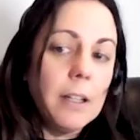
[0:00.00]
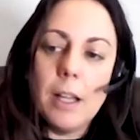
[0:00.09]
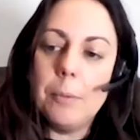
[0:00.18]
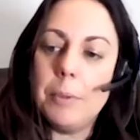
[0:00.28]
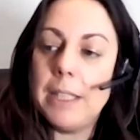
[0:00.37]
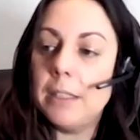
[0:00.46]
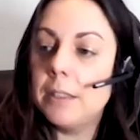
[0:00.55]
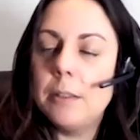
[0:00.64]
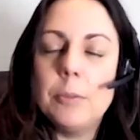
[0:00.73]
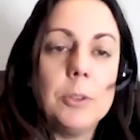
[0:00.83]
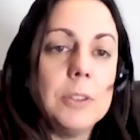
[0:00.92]
and we need
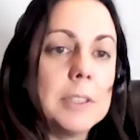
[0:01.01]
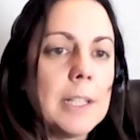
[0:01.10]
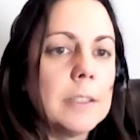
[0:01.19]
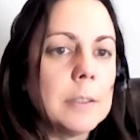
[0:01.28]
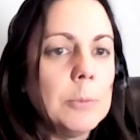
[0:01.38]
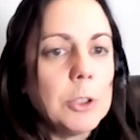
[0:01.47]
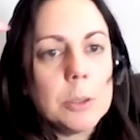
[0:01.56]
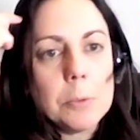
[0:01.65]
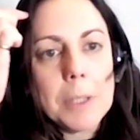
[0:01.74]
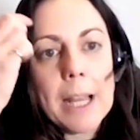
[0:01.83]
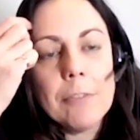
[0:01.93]
to understand as much as
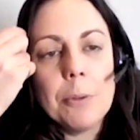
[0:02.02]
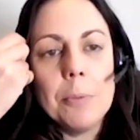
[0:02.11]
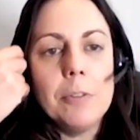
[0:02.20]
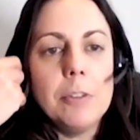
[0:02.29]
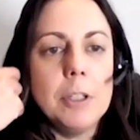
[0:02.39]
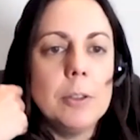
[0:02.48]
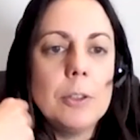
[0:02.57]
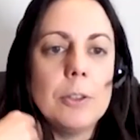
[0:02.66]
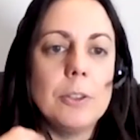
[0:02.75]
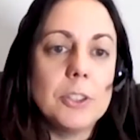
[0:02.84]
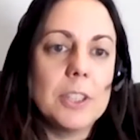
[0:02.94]
we can from the root
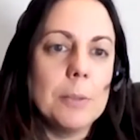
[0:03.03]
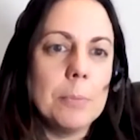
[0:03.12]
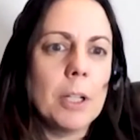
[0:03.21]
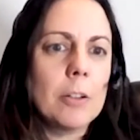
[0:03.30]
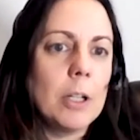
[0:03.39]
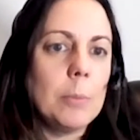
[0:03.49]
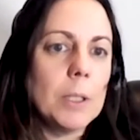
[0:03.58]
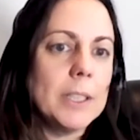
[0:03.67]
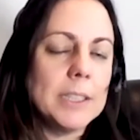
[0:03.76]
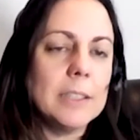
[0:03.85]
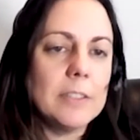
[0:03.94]
cause. So the microbial
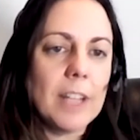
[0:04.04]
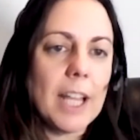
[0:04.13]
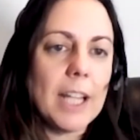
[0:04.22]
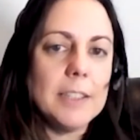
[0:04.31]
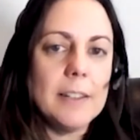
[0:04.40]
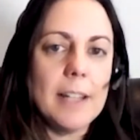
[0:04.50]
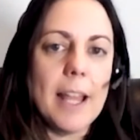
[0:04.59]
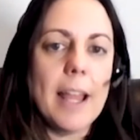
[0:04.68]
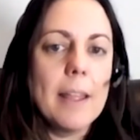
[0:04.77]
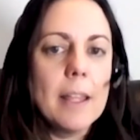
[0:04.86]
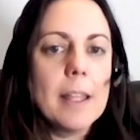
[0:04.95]
identification there
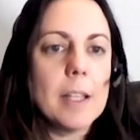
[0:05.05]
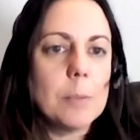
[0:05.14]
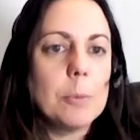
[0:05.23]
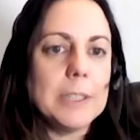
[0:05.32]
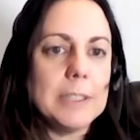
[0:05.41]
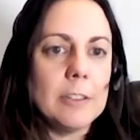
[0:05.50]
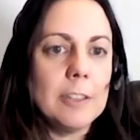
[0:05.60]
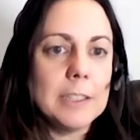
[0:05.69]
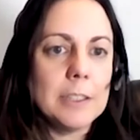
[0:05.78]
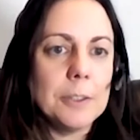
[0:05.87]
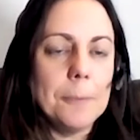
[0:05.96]
is pretty
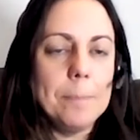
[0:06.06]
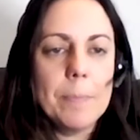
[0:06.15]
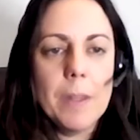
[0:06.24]
critical.